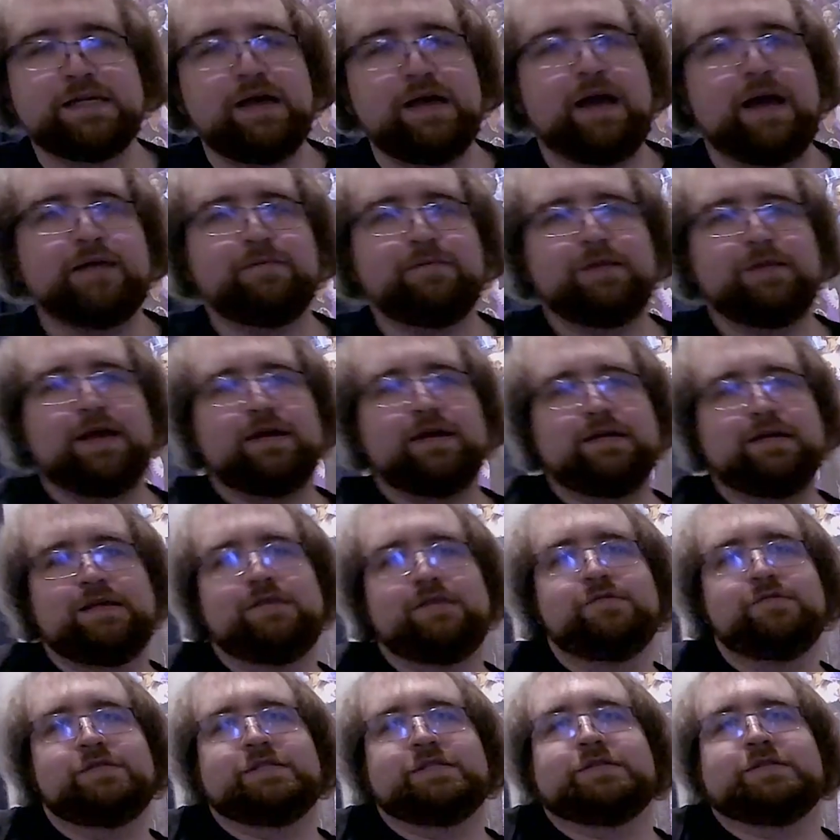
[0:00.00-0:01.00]
I
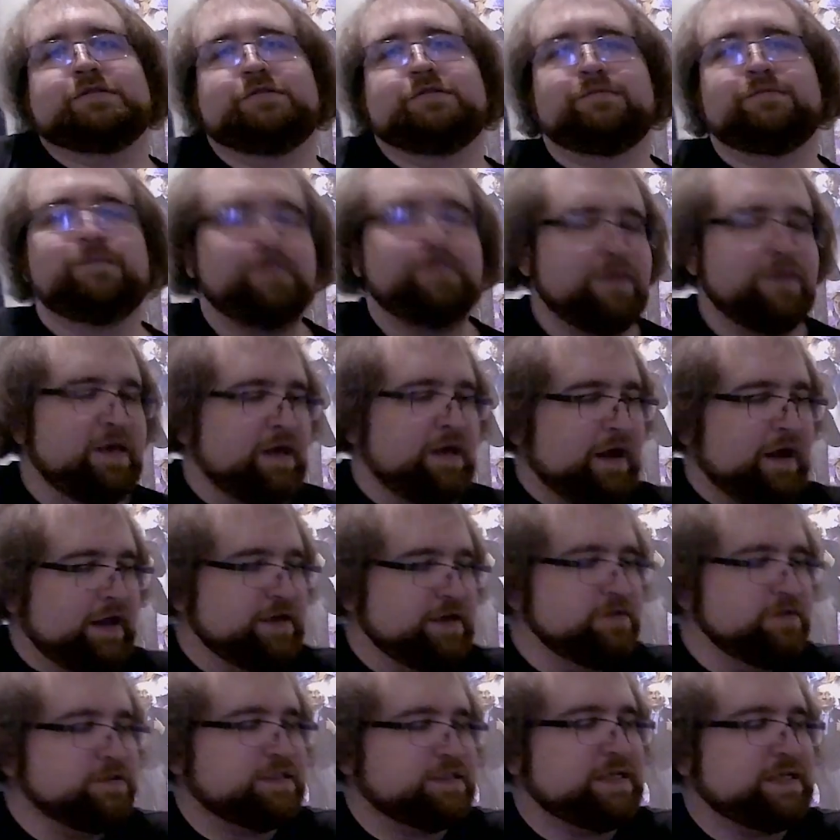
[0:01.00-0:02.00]
used to. I
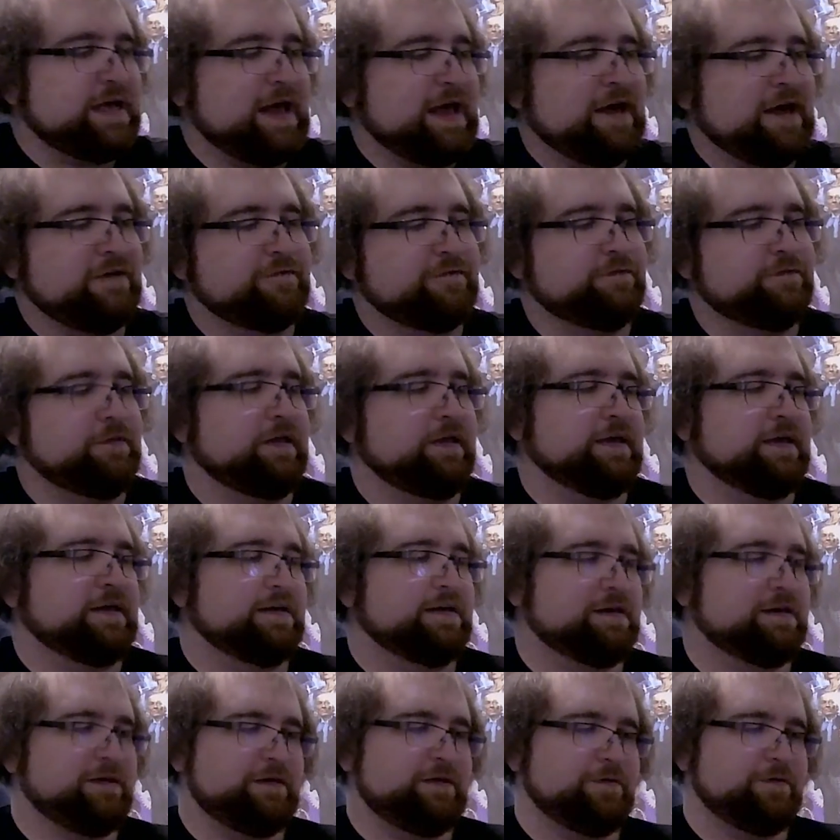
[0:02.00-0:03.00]
used to have
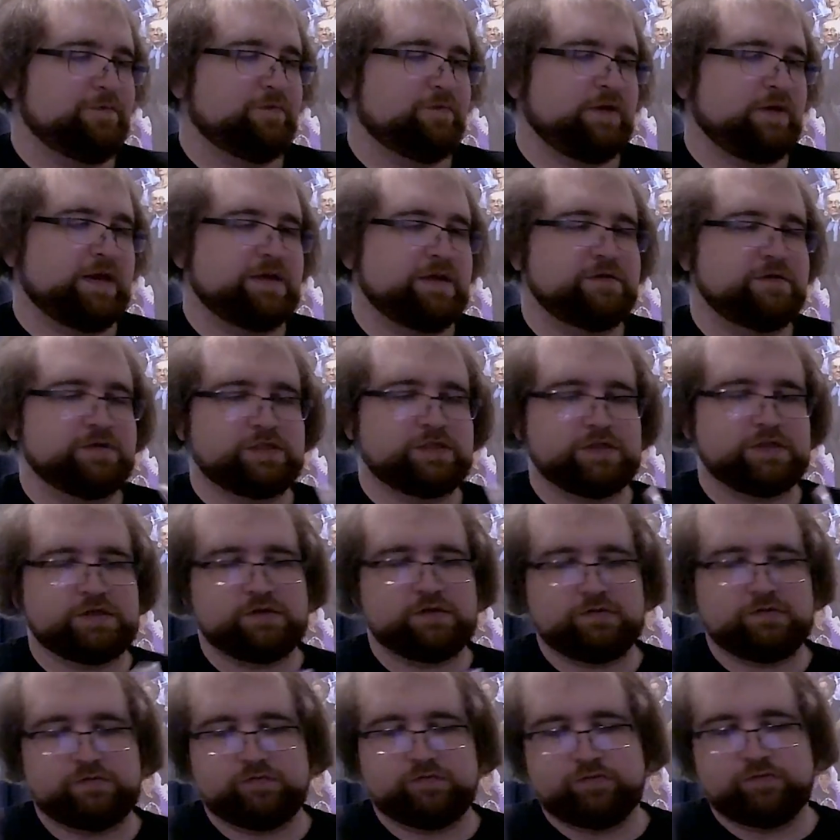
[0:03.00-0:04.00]
like when I used to
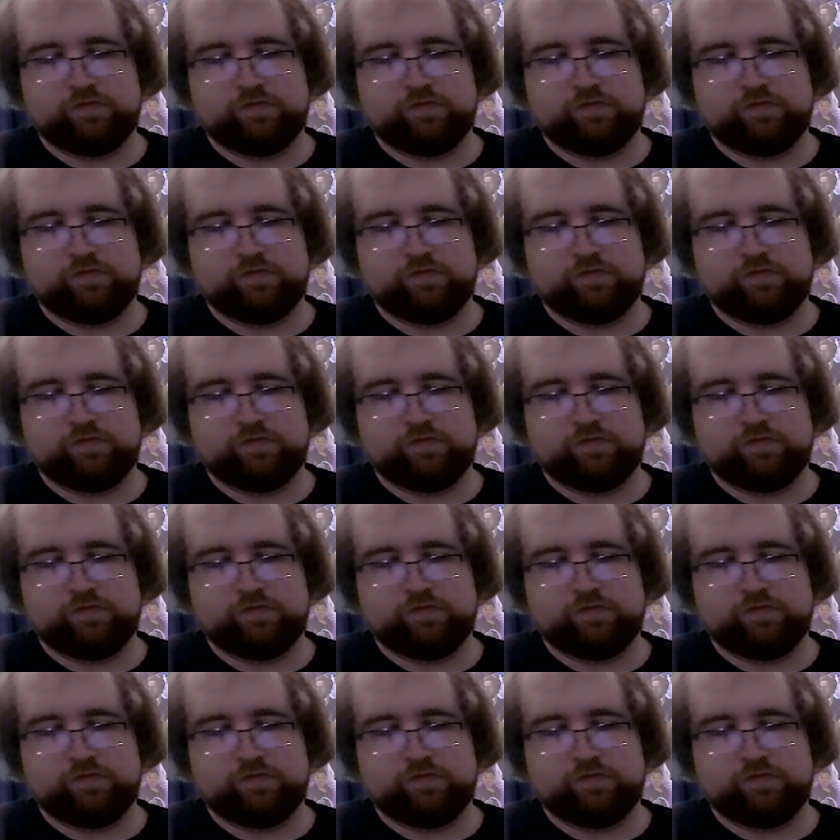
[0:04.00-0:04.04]
do